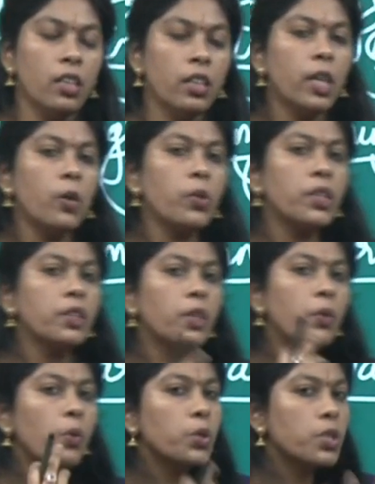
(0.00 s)
Now, in the
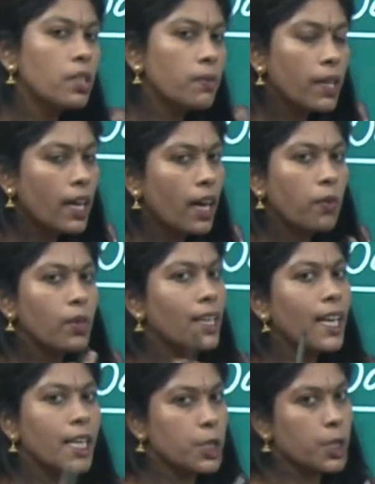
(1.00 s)
ocean we have
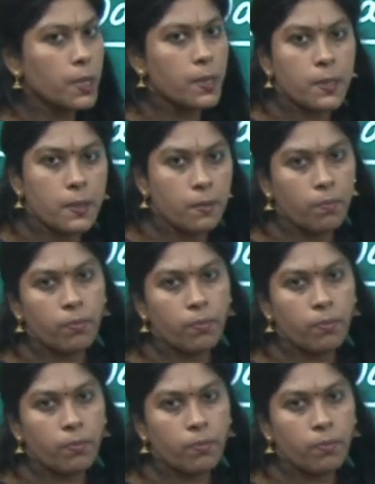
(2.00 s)
glaciers.